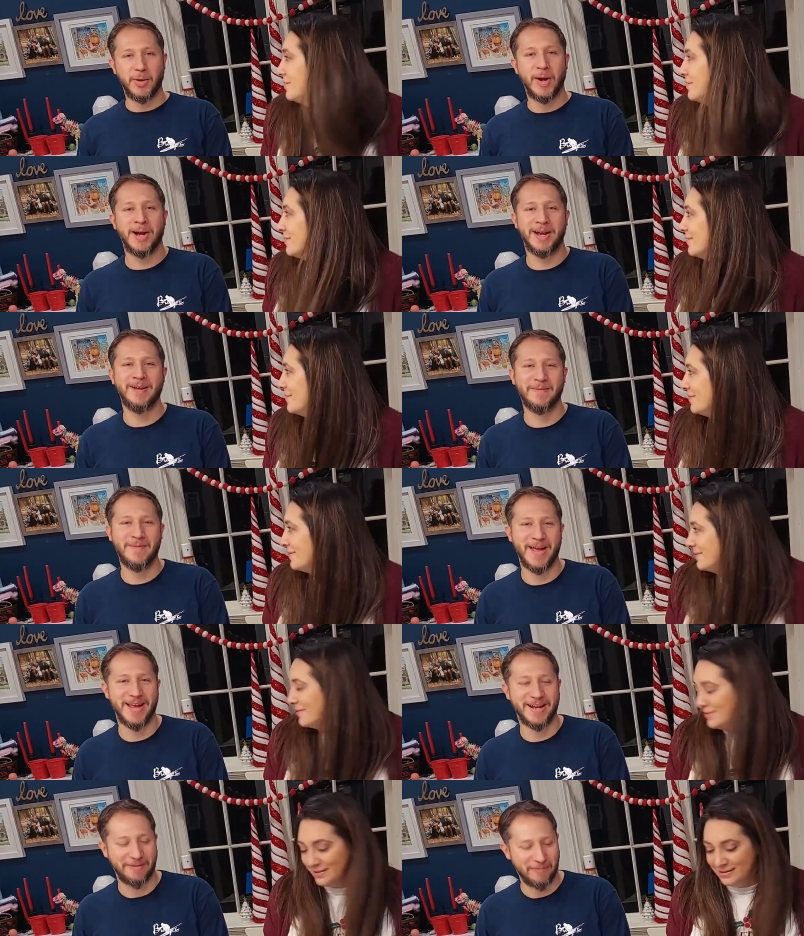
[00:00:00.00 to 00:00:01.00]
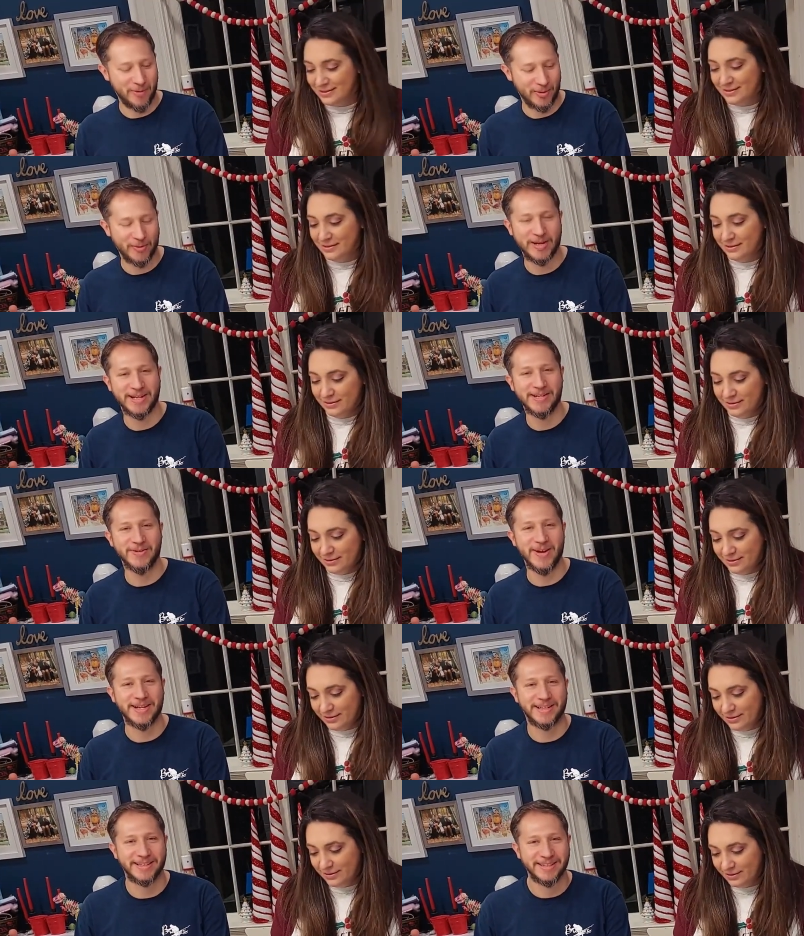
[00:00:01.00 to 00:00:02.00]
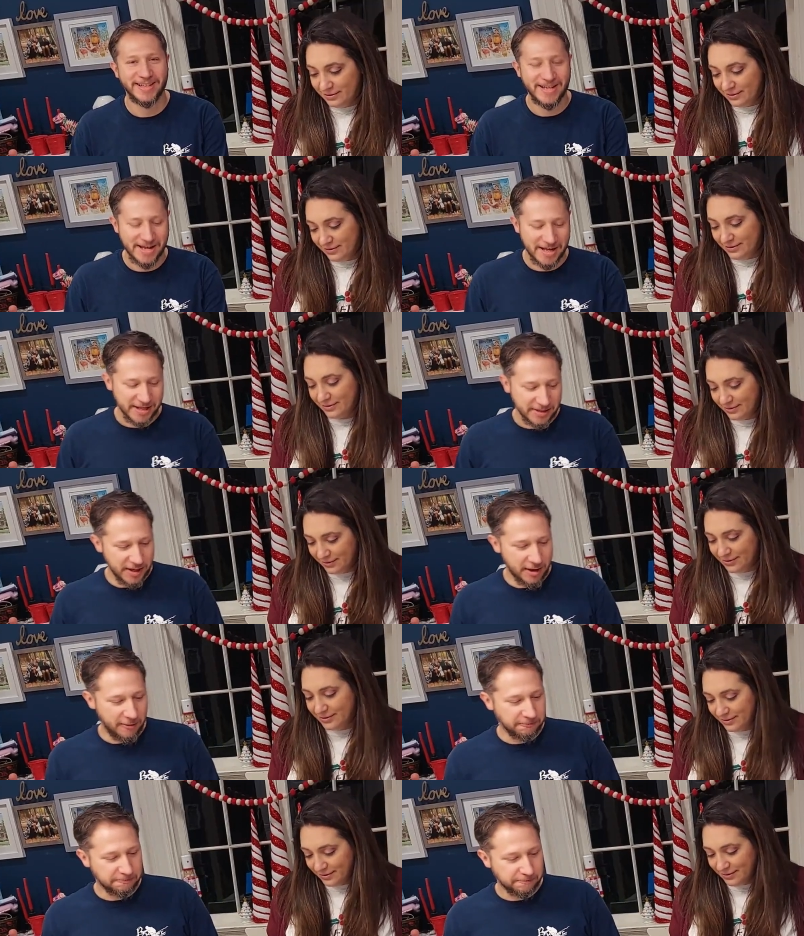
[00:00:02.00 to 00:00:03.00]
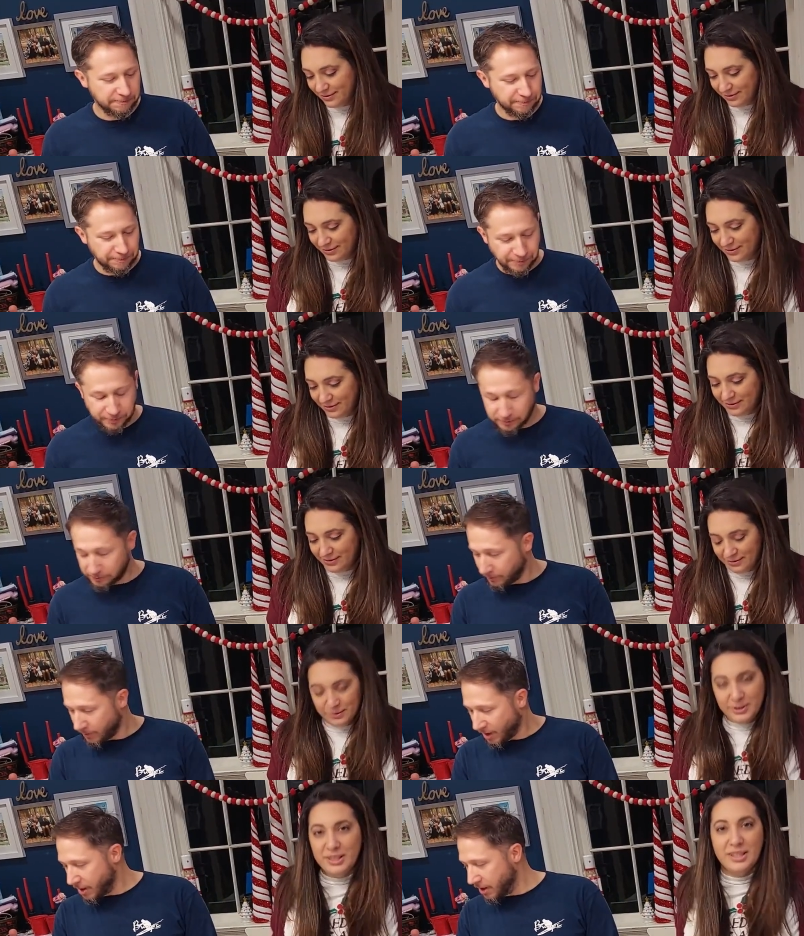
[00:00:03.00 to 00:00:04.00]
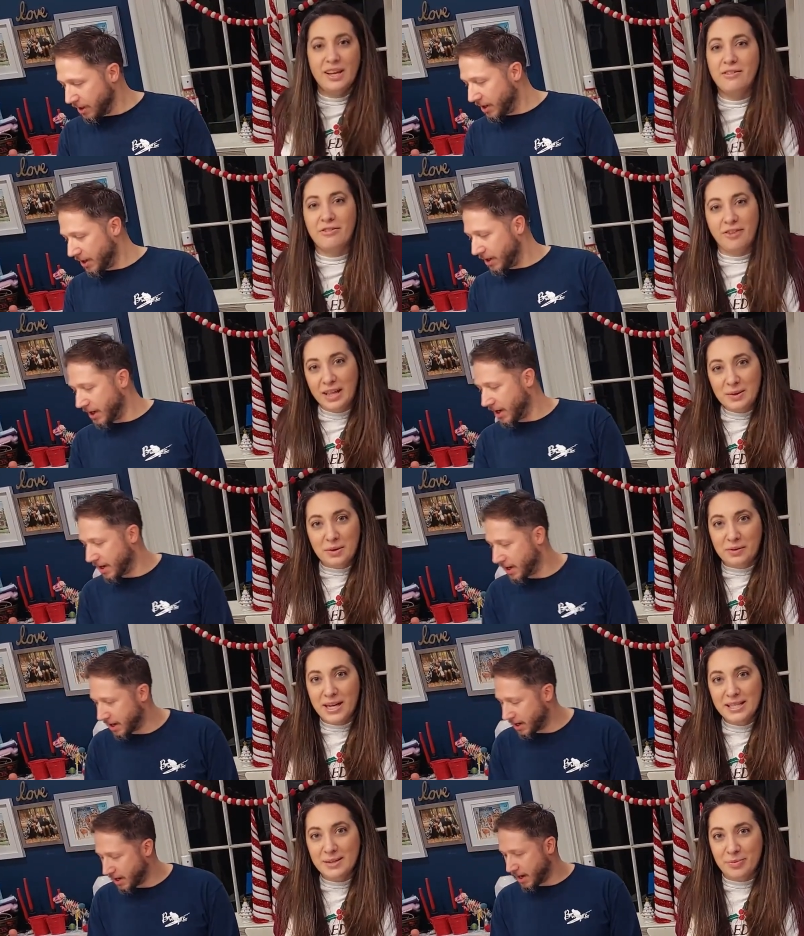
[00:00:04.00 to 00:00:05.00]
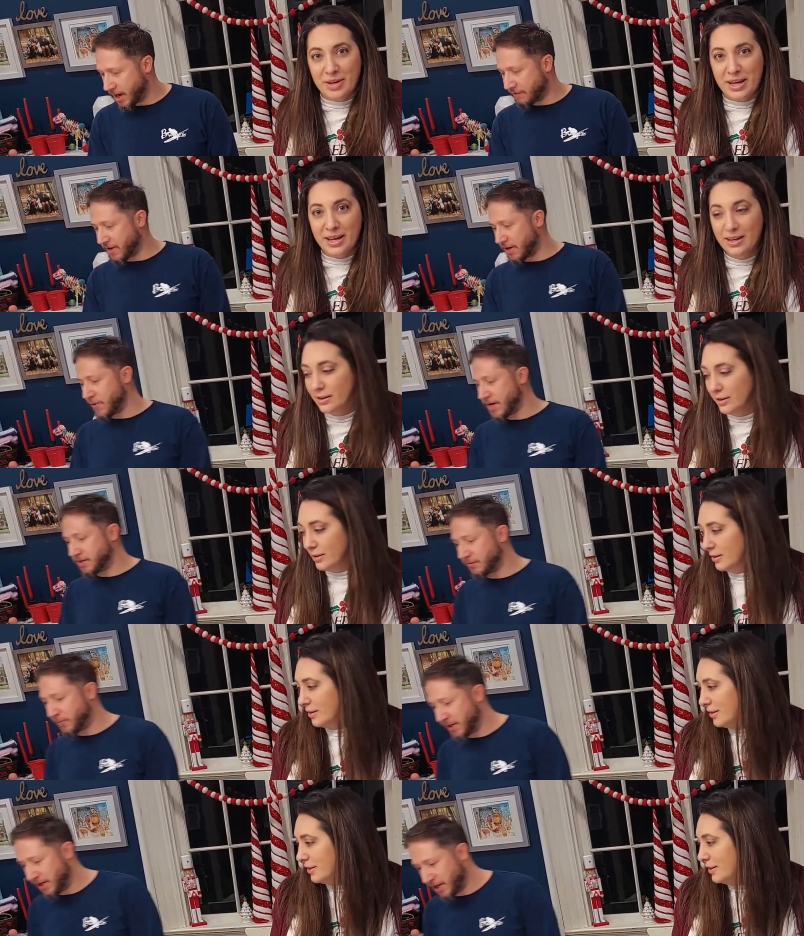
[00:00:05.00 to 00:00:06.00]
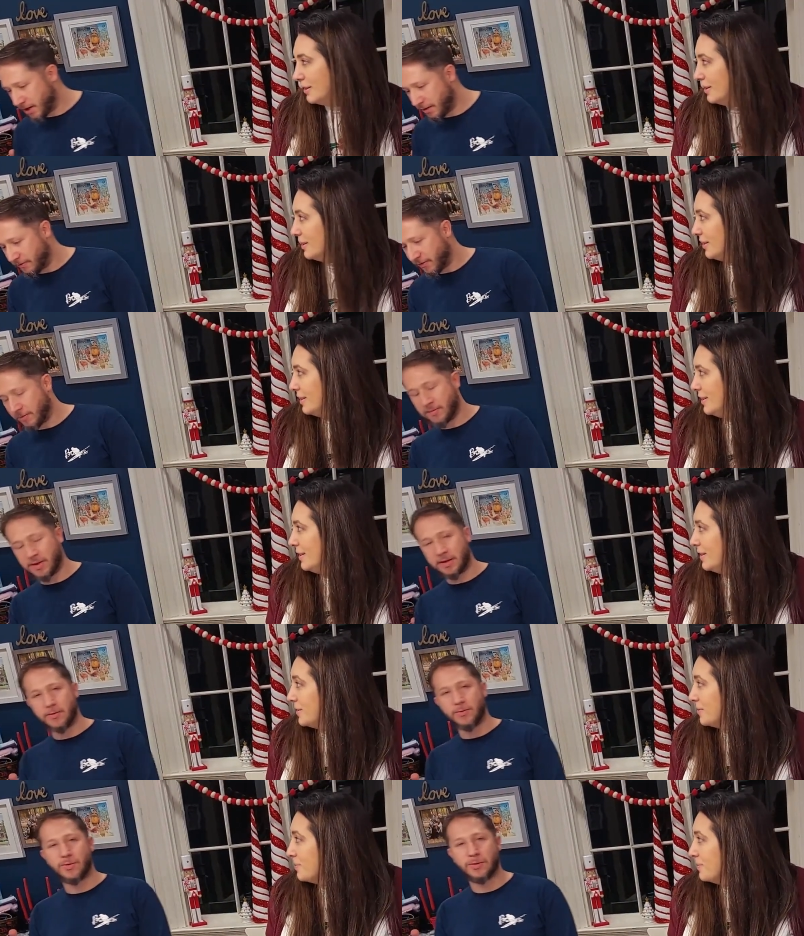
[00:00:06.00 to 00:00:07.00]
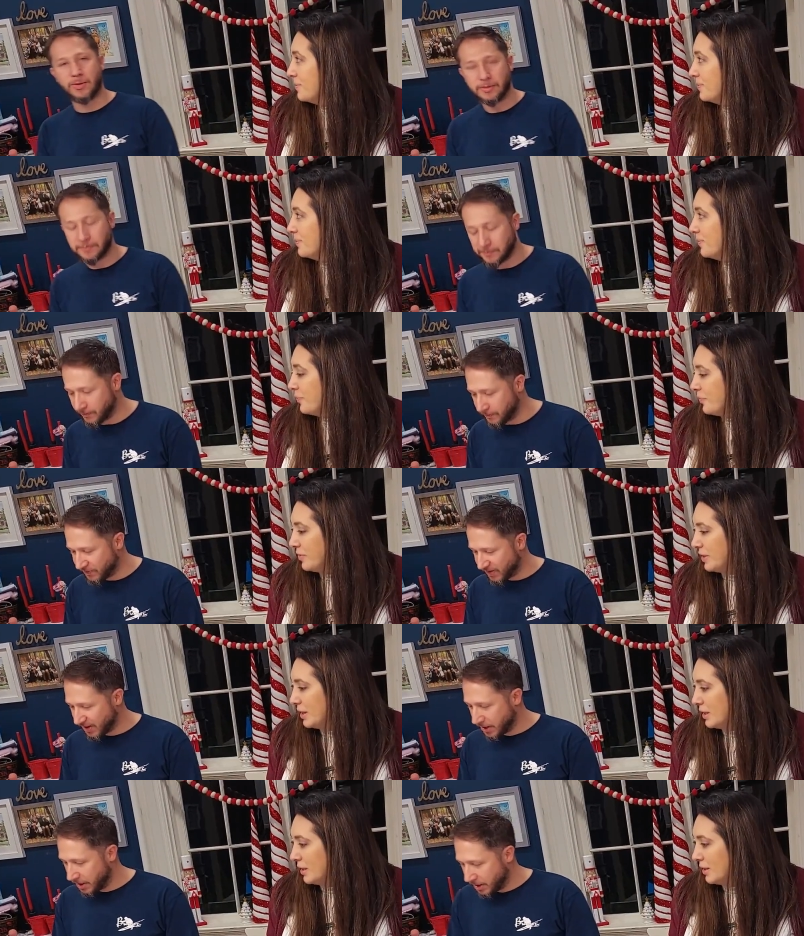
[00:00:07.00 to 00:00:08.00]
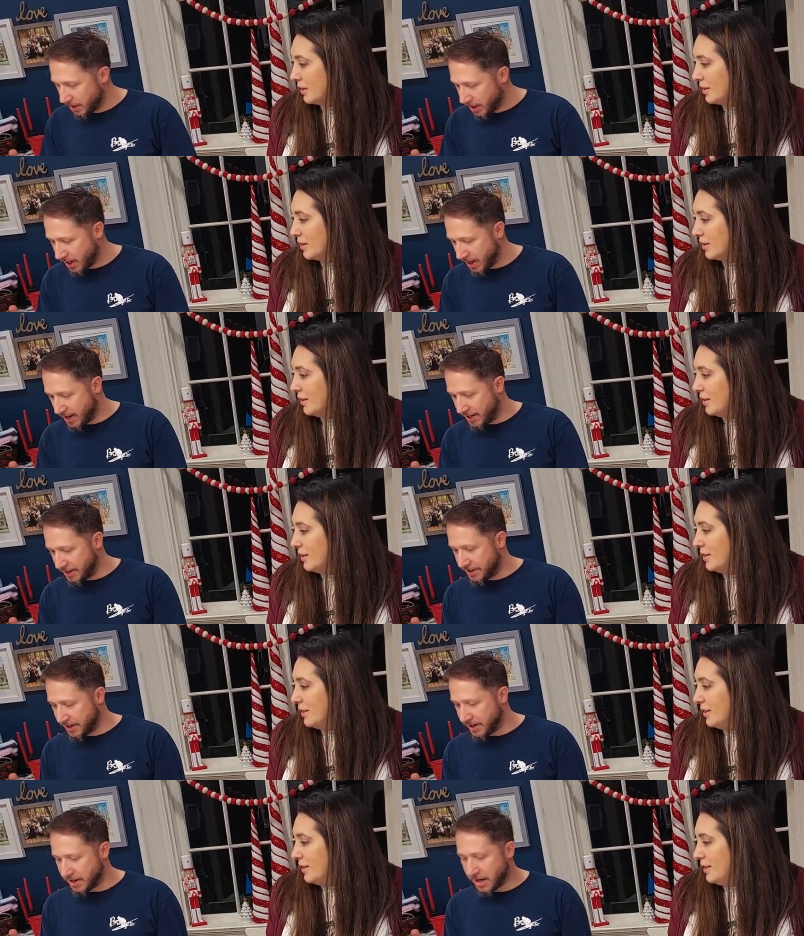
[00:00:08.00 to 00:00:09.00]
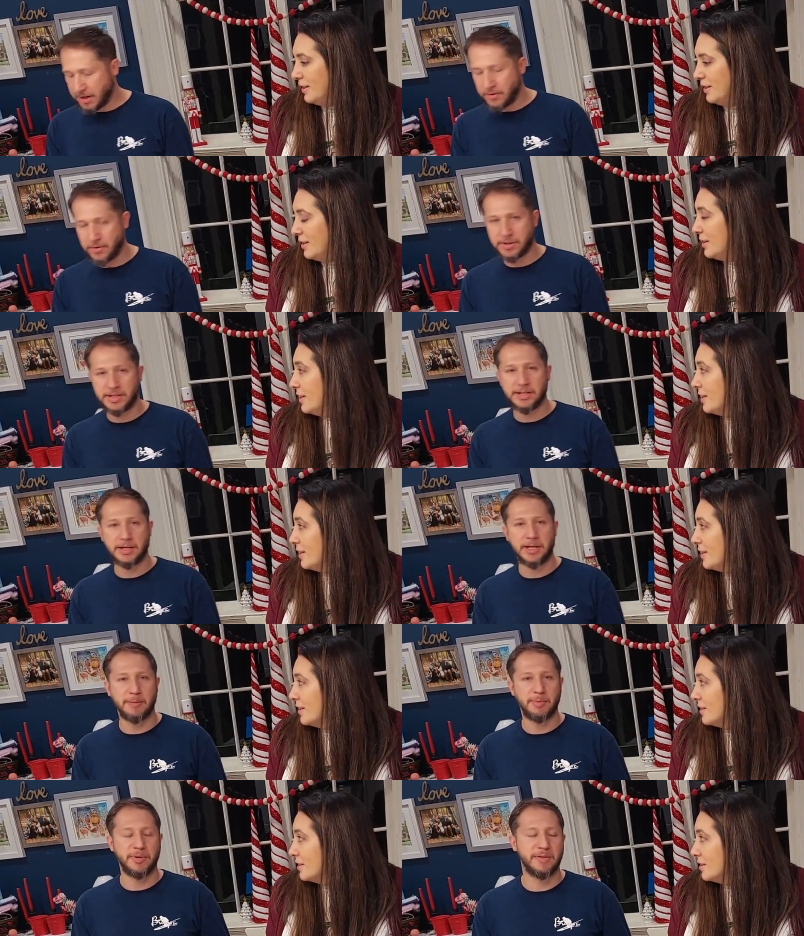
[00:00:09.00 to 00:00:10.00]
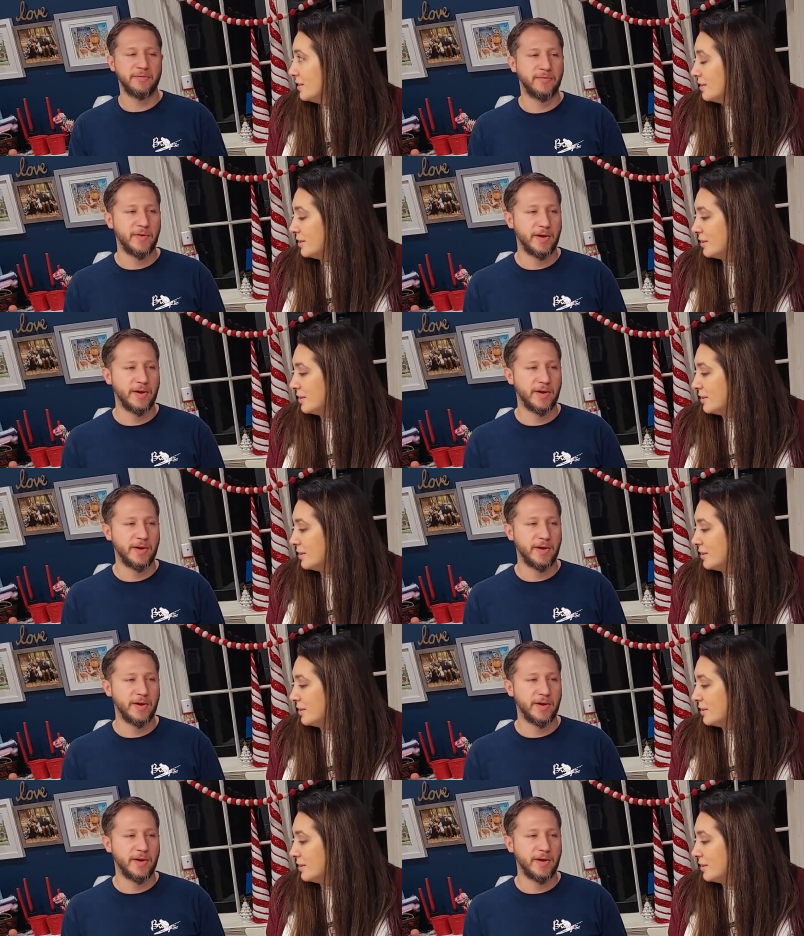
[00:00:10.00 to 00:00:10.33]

Speaker 1: try to make a Puerto Rican drink. So,
Speaker 2: follow a recipe. I've got a
Speaker 1: recipe here from the Google. And uh, I noticed there's a couple of different